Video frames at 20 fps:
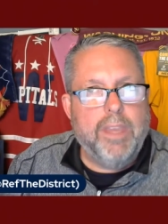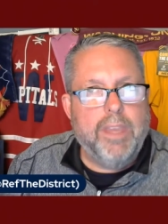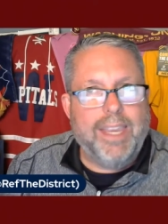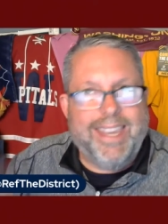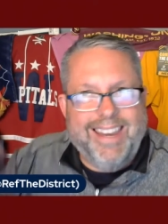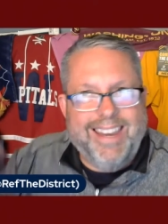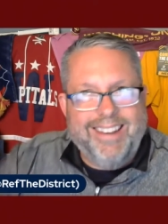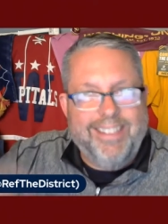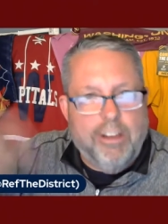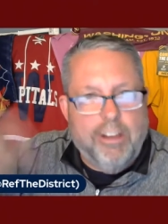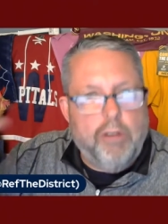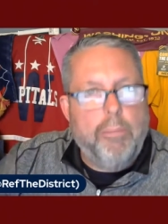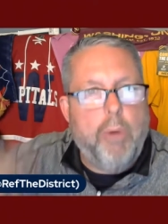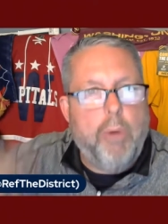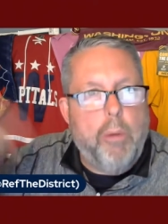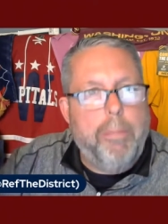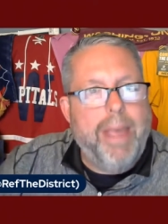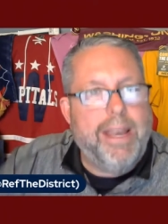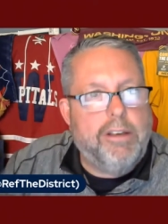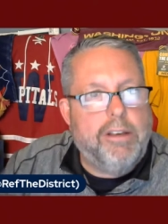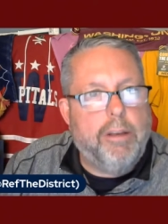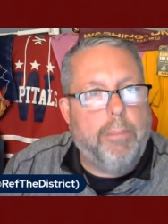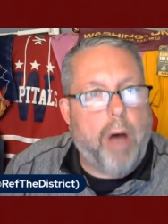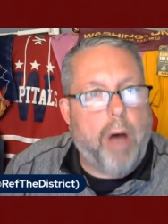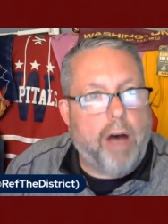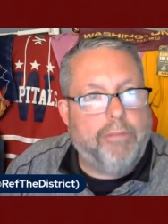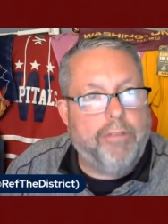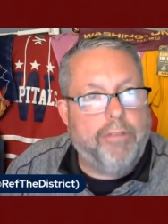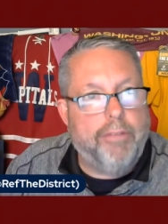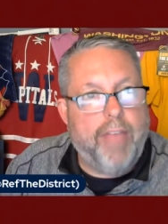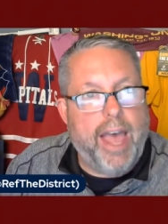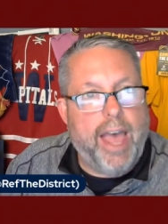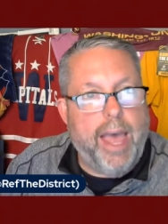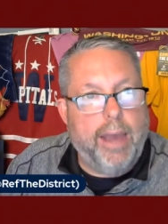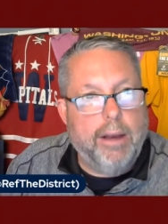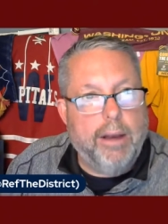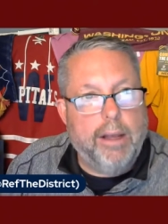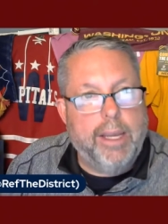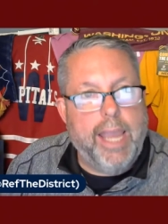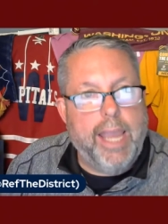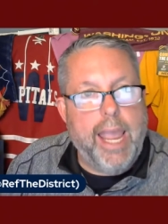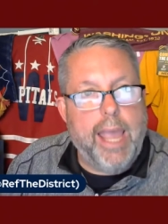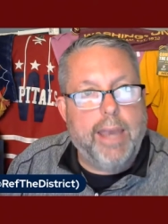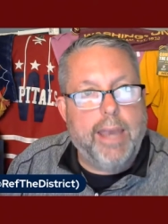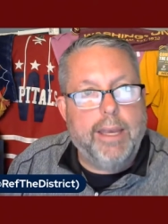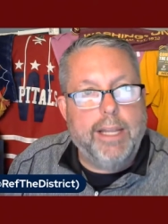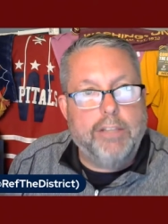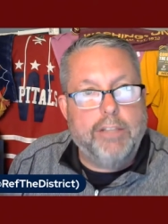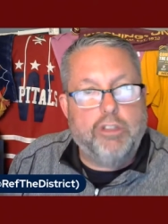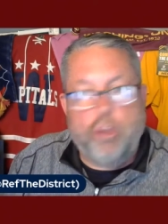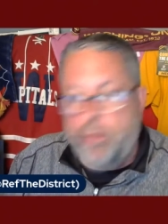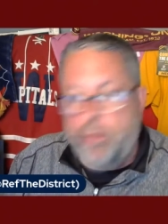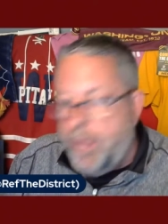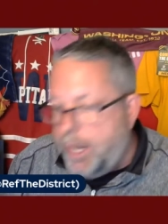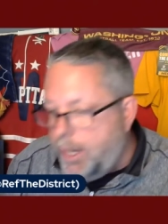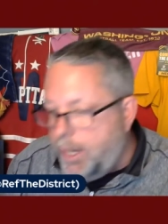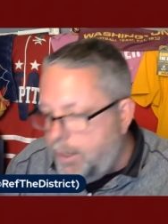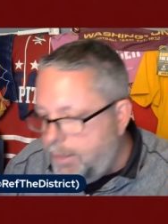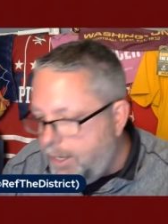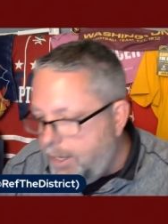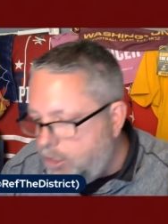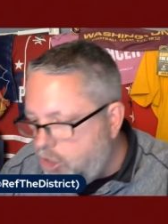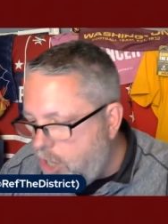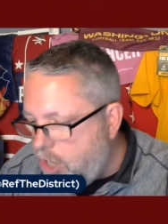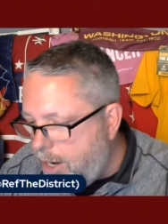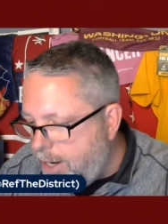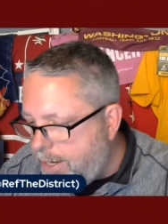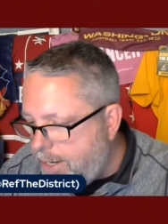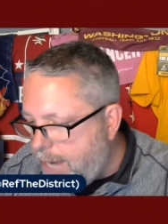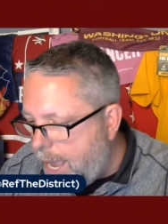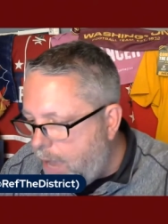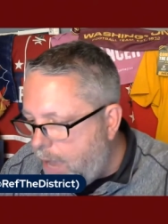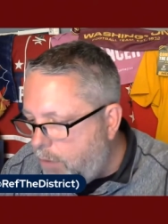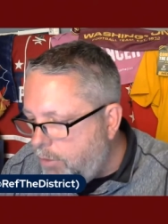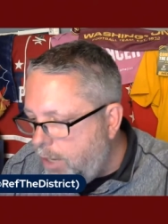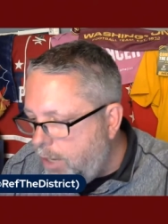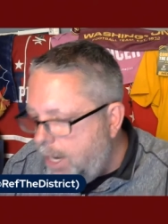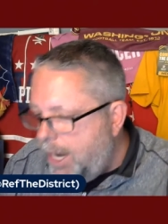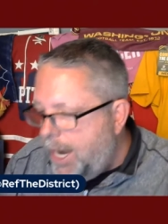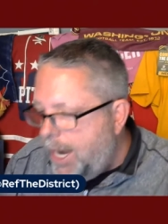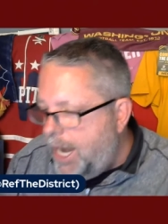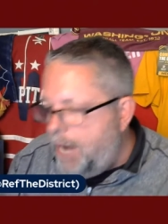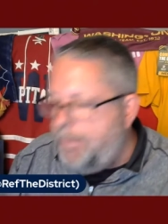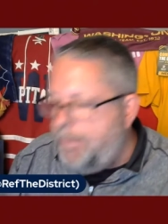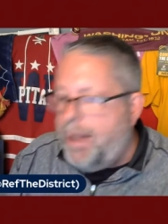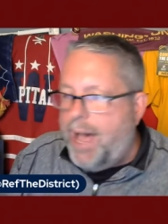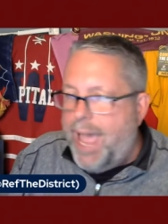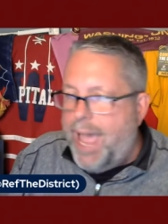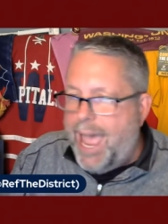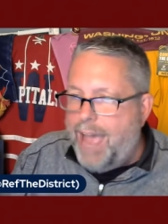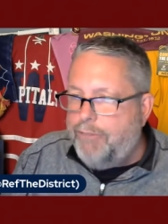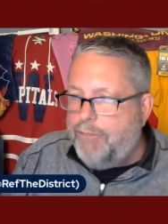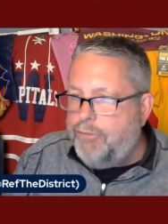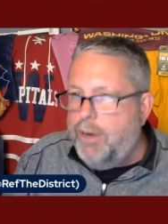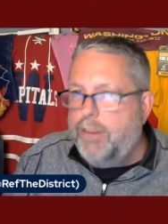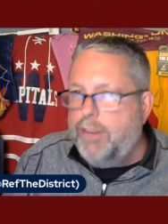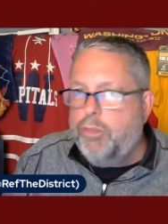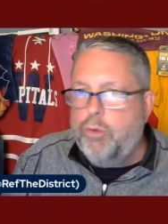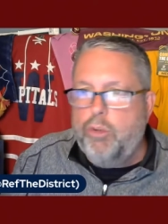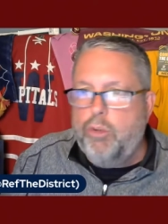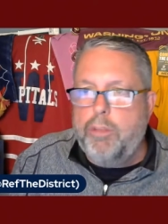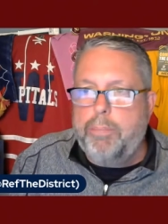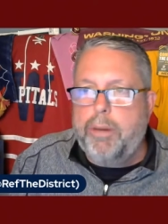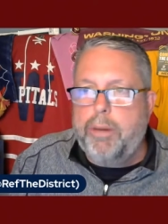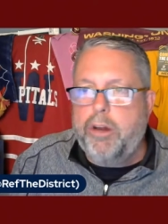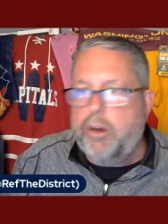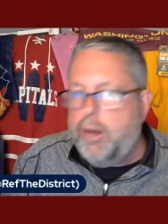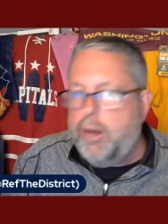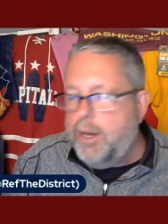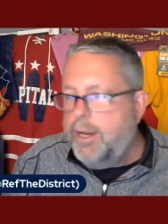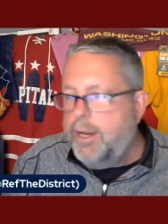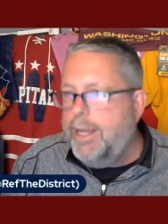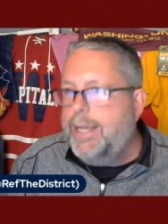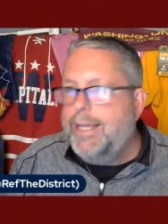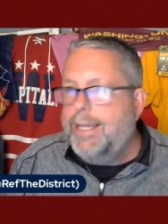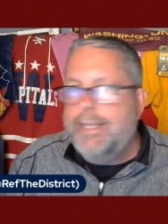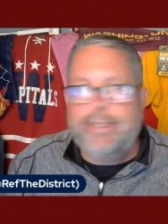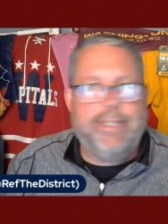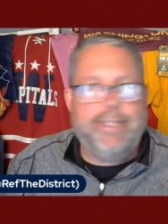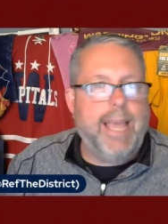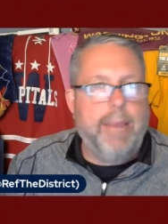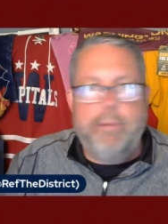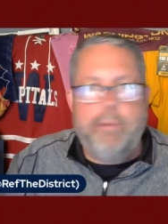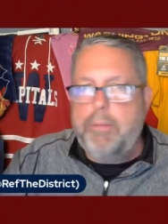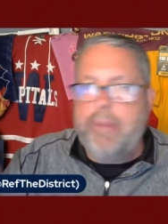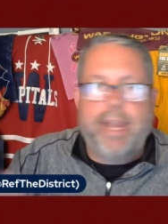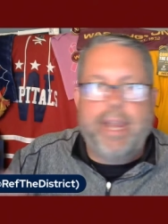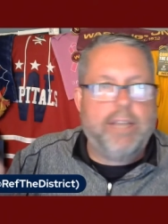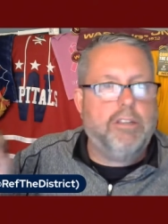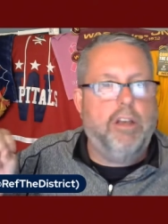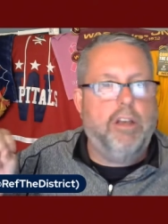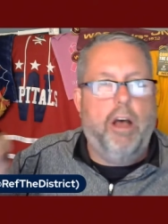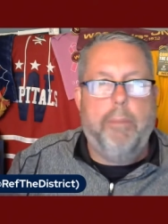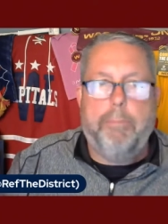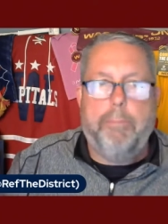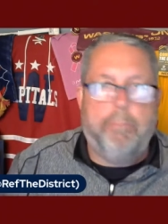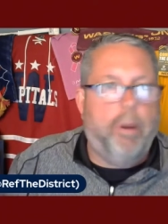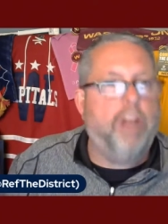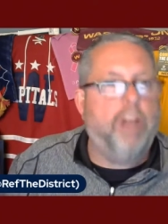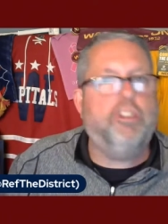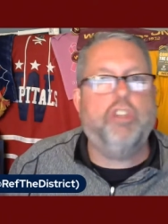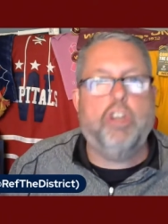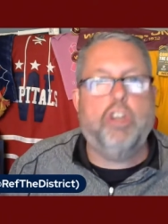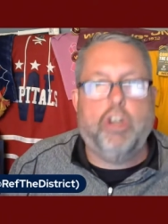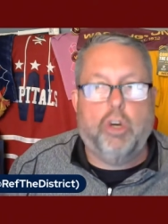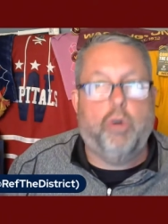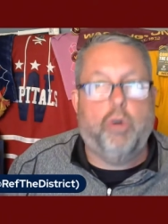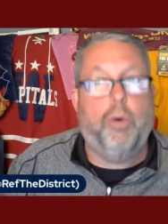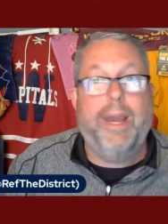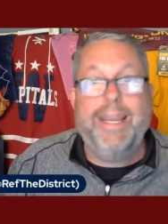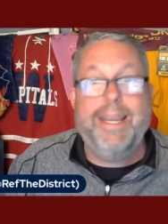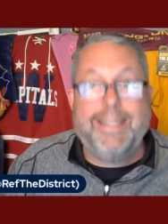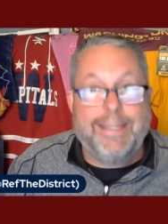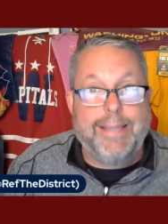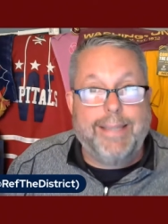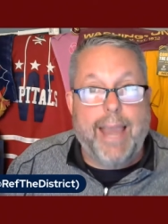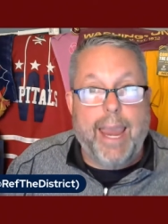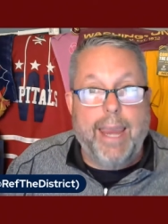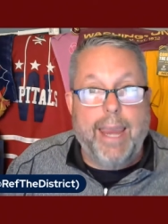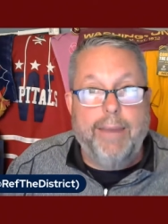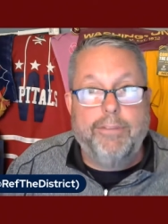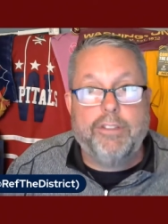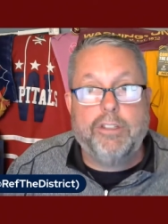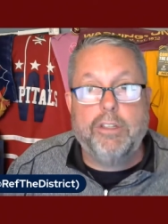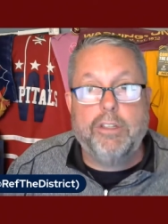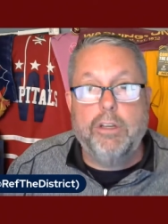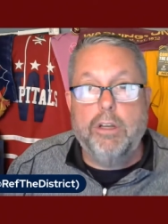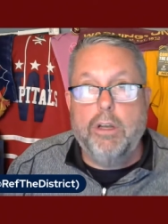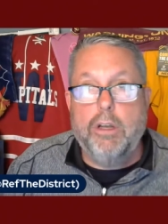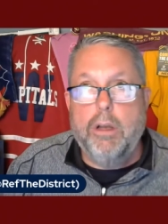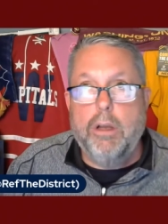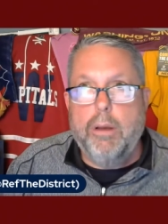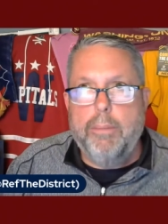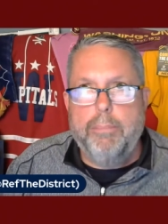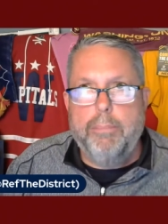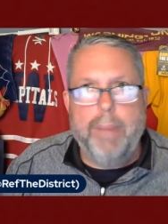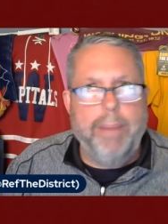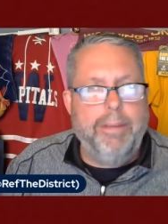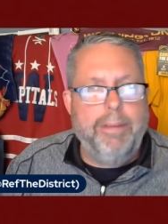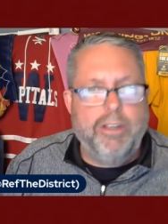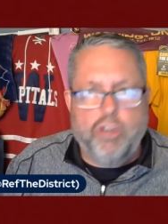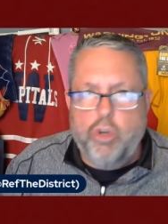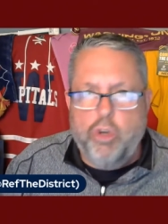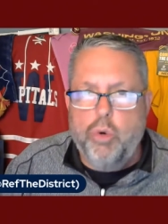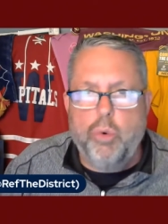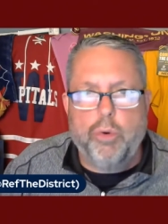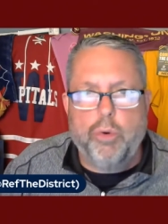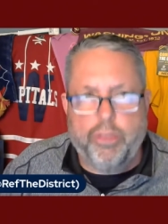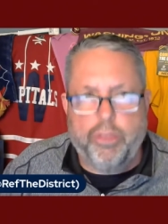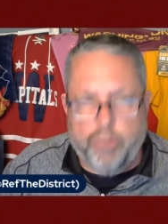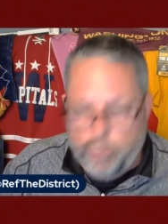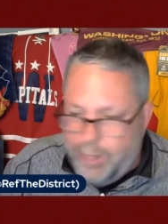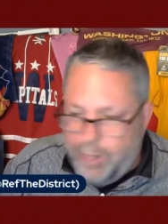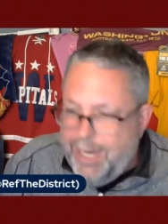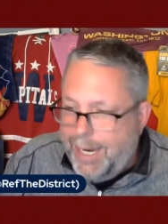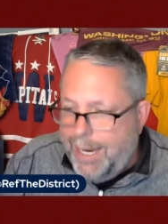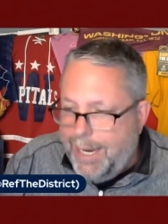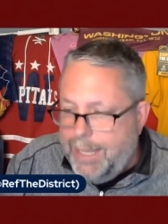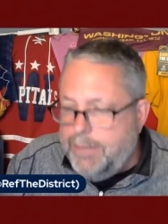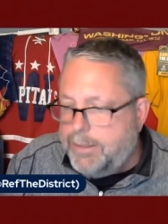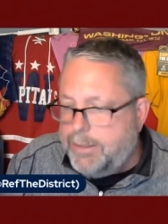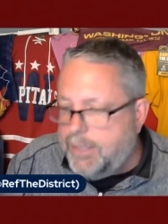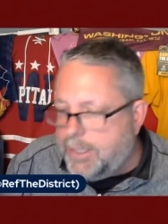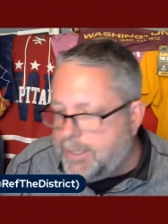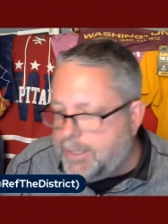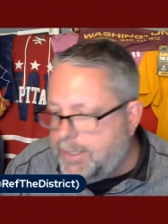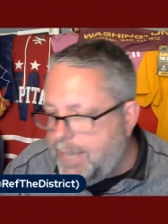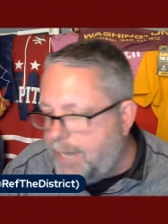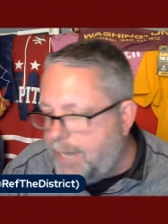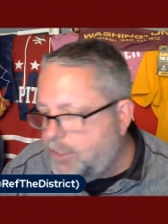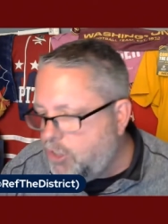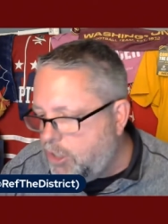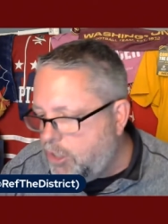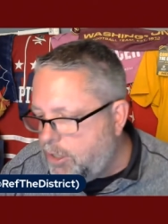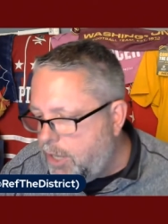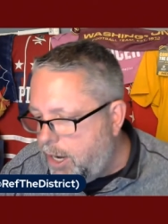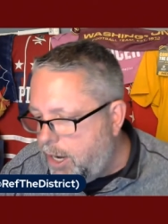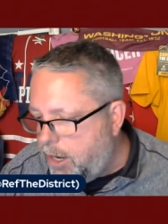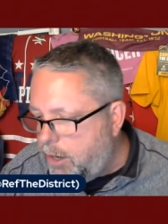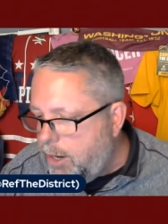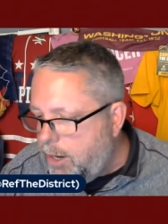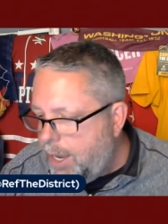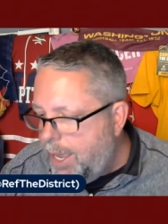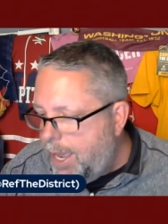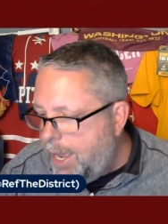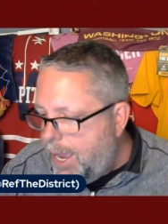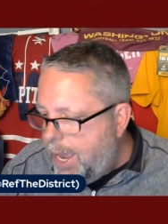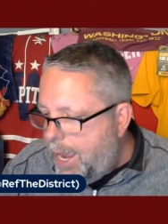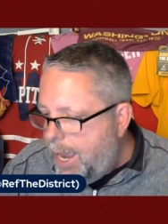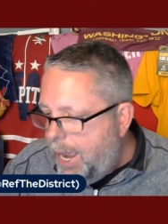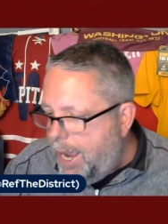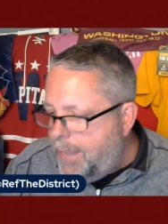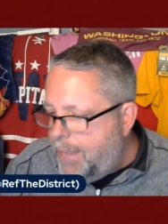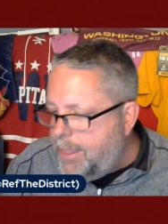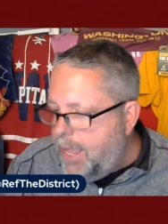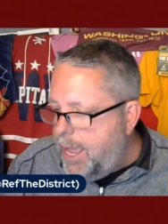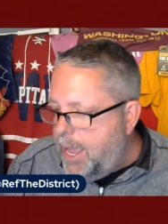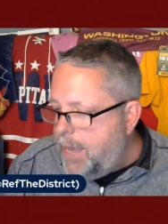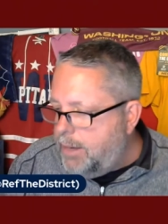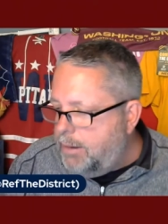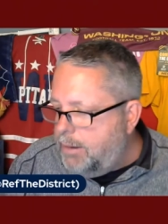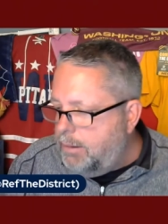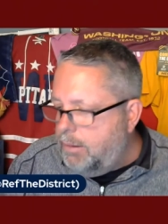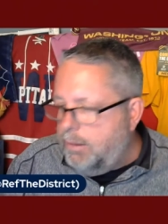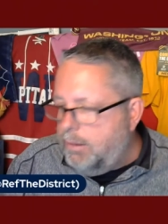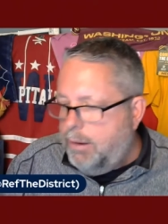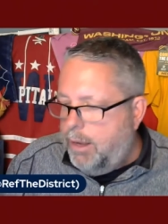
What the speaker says: get a little momentum off of that again. And so they shut it down, and about halfway through the period, Sammy makes a bunch of great saves, maybe two or three in succession there. And then